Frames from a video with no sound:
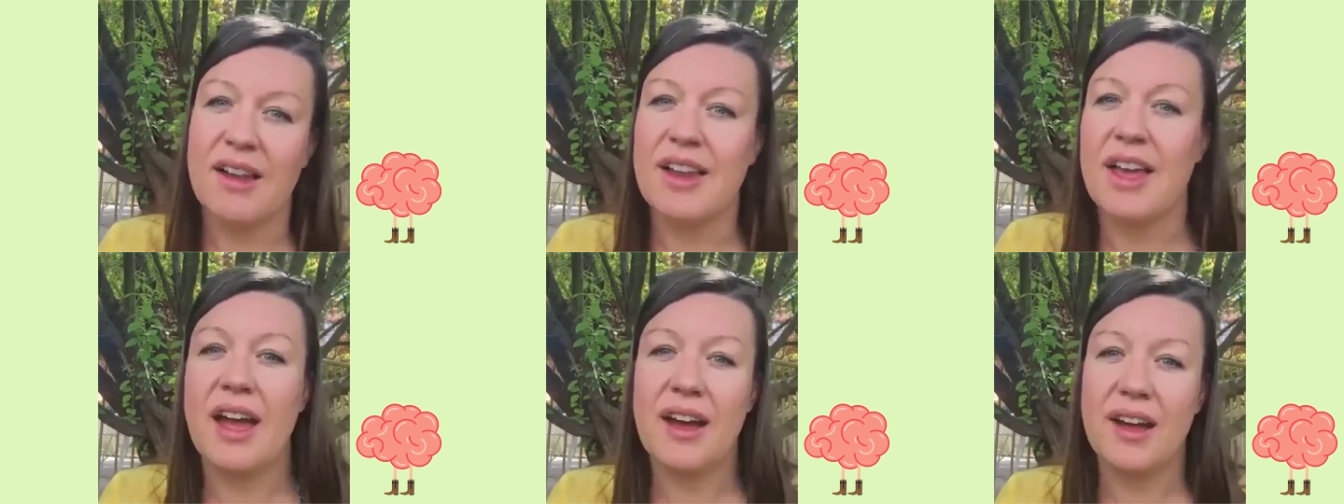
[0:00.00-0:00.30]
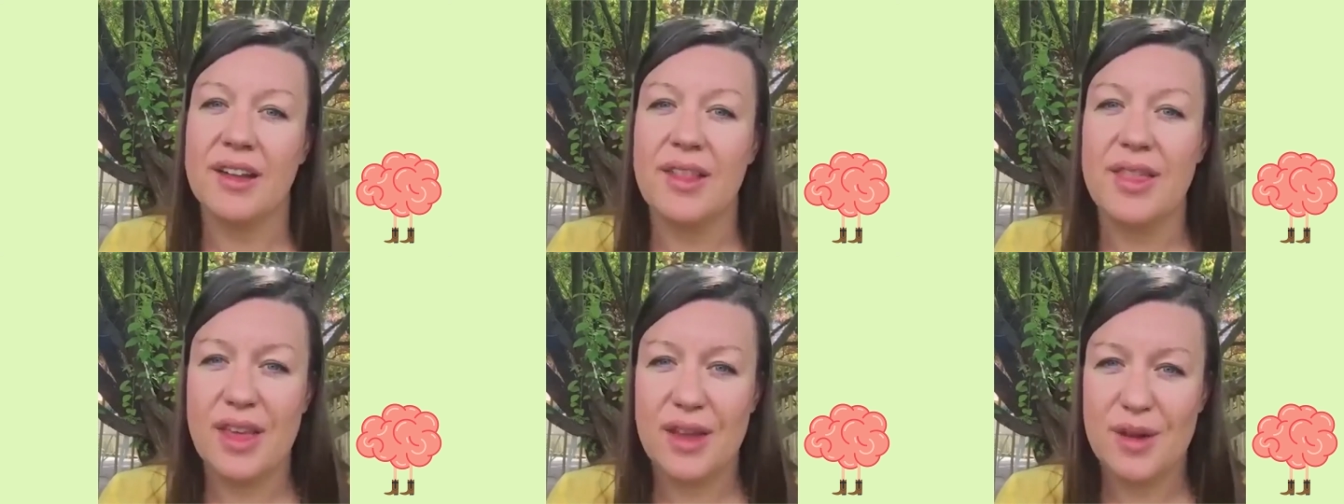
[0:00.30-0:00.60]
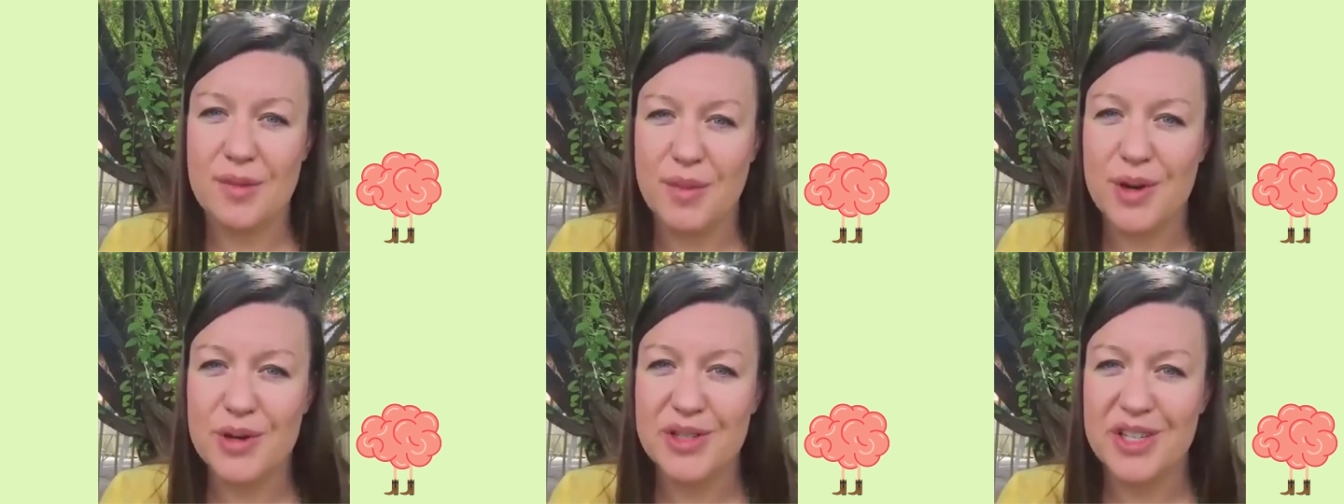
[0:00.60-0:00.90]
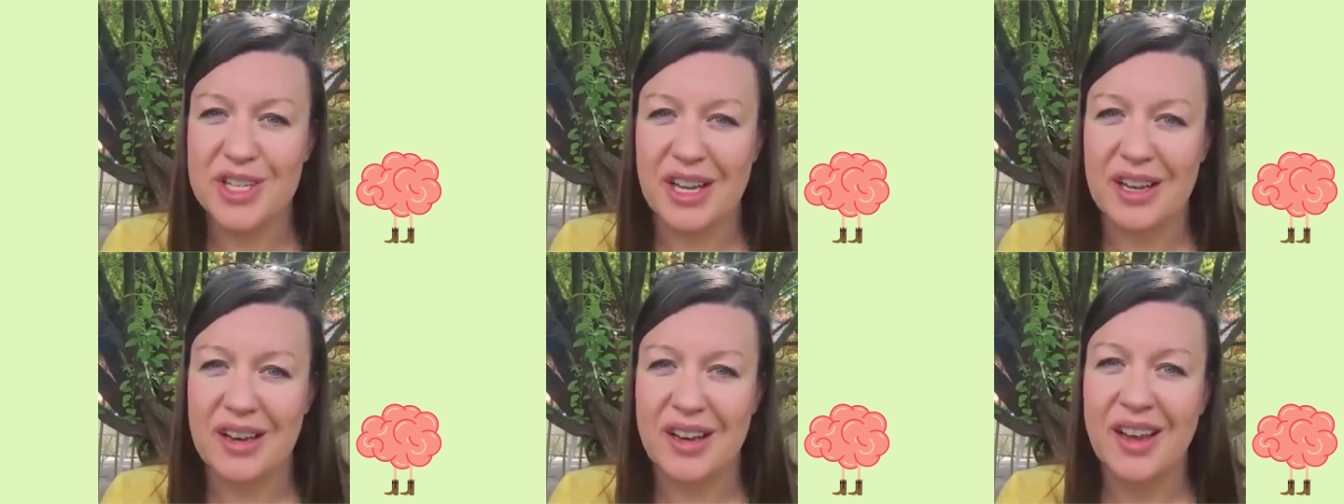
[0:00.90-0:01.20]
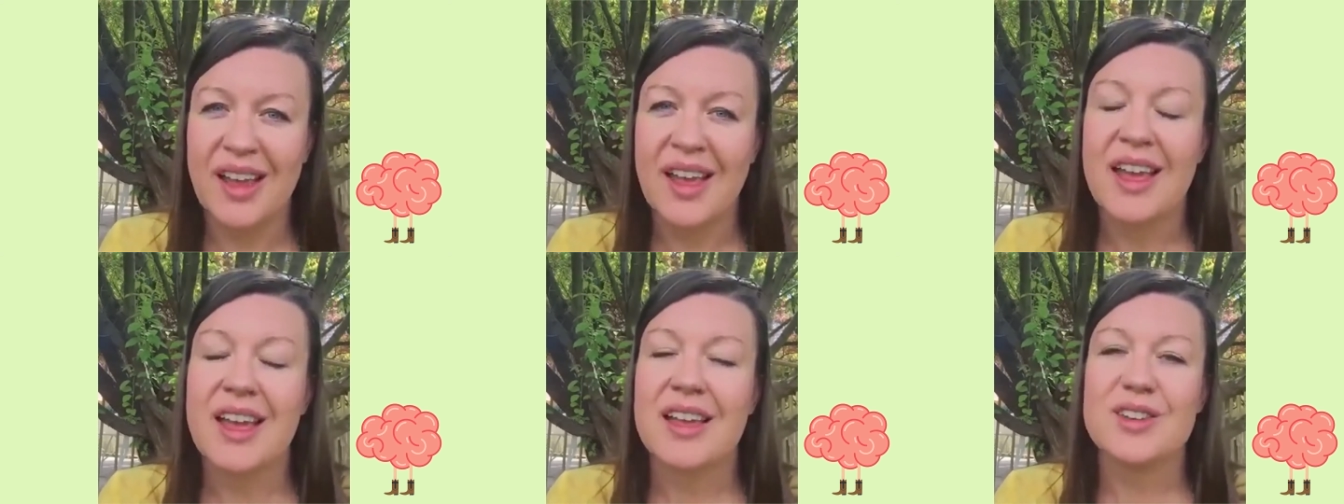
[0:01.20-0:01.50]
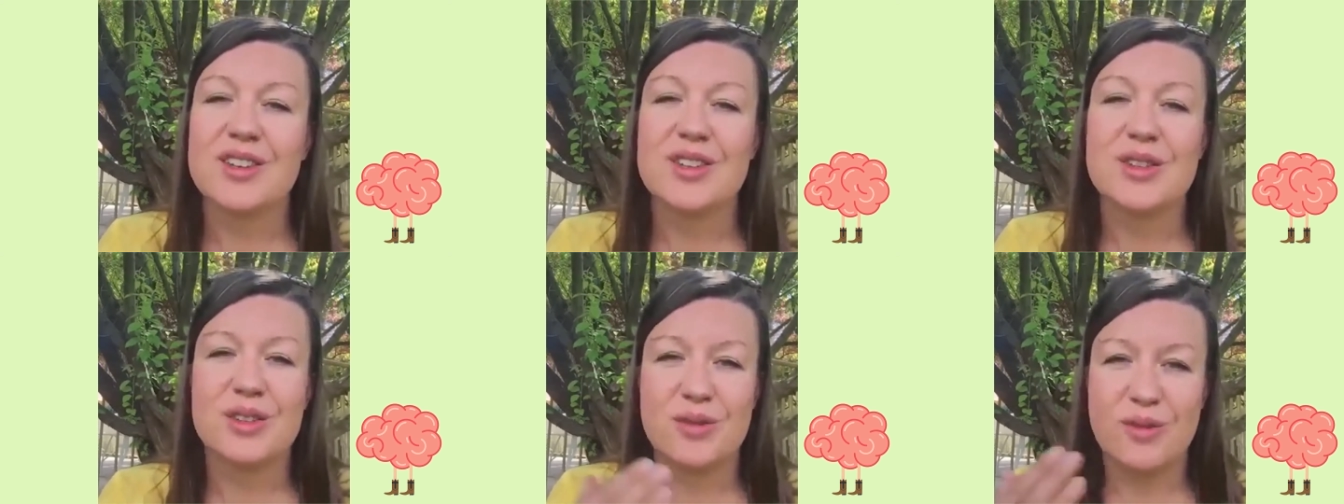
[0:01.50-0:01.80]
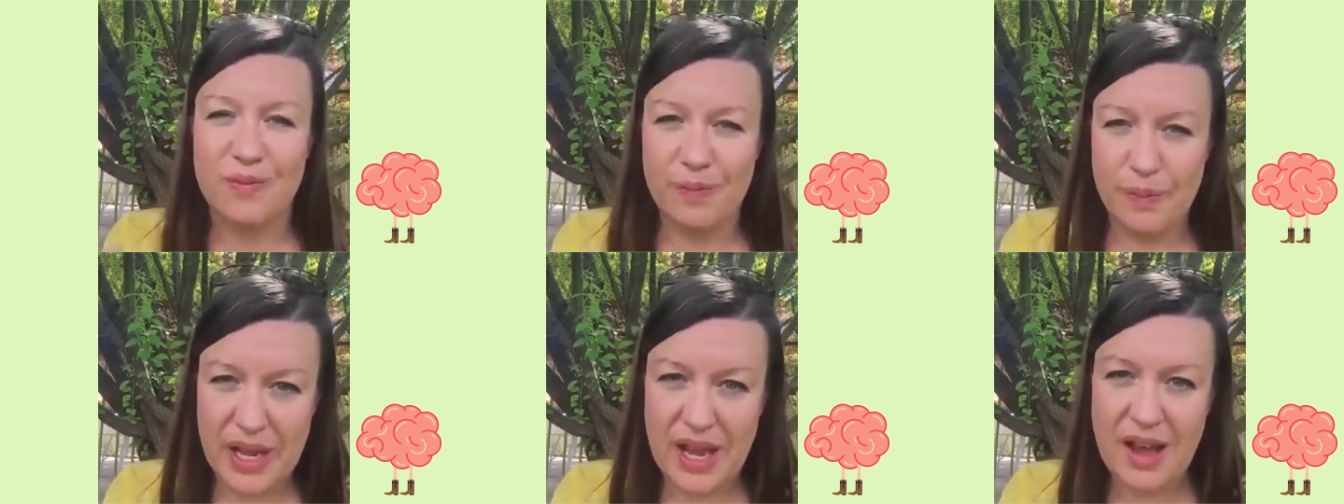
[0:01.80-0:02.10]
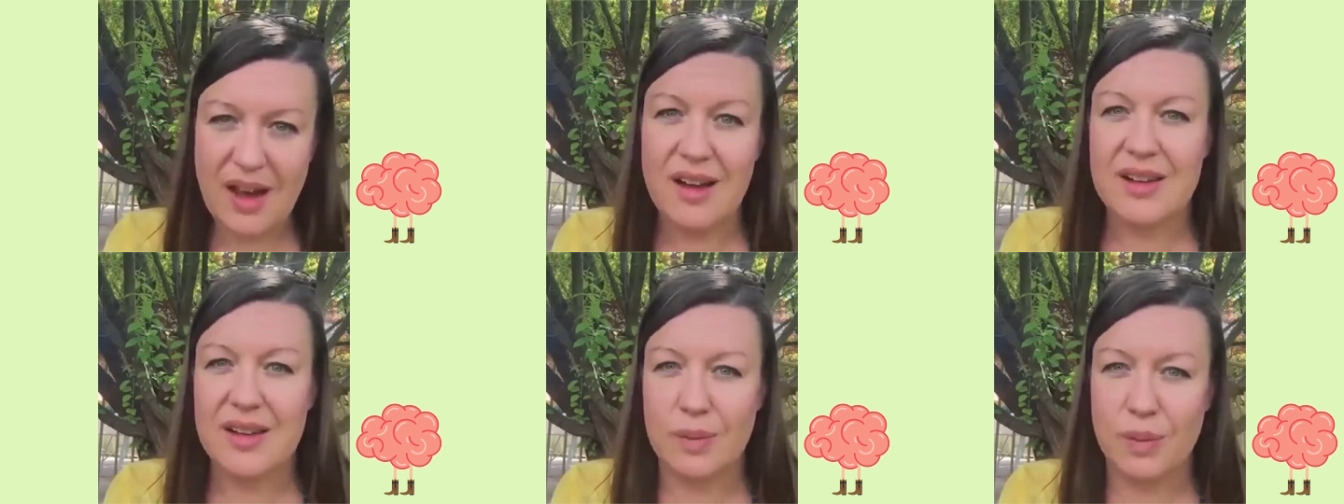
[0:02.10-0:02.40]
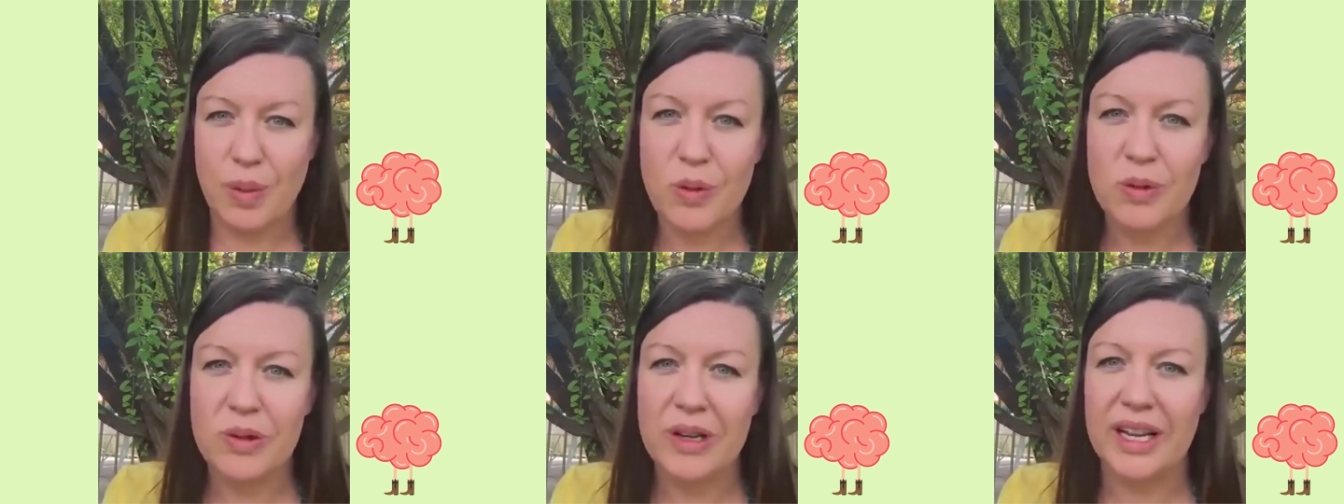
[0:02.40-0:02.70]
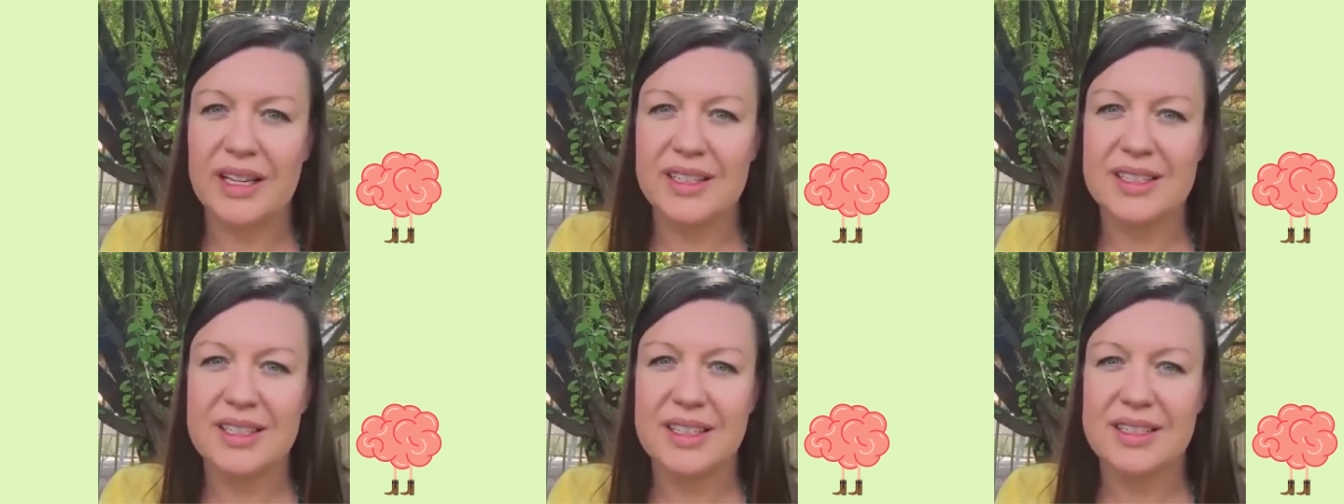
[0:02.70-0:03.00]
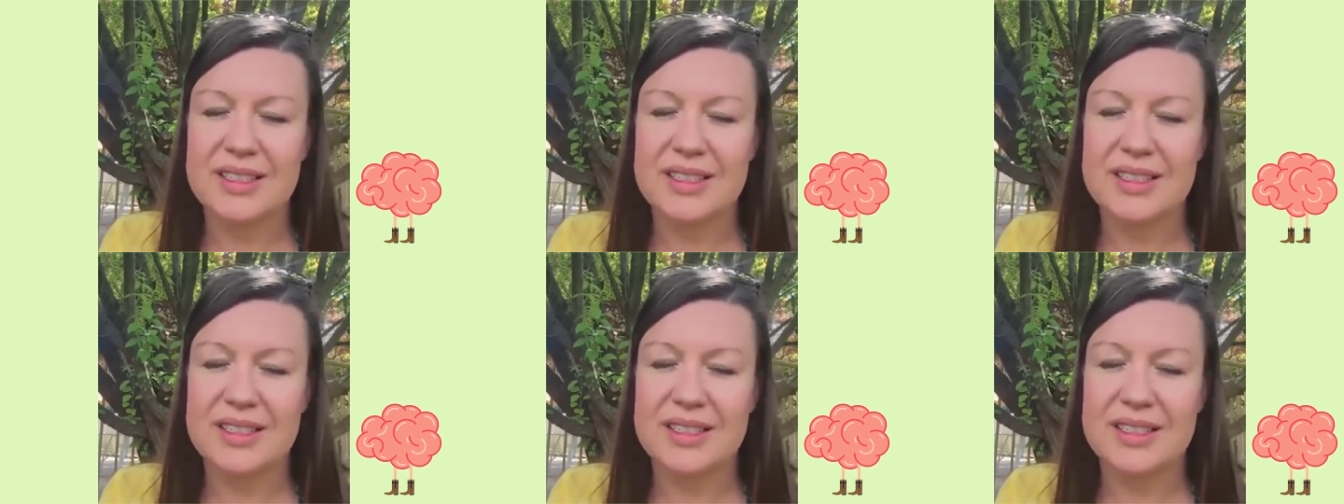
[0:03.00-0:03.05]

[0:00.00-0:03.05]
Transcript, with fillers: a healthy emotion beyond a point.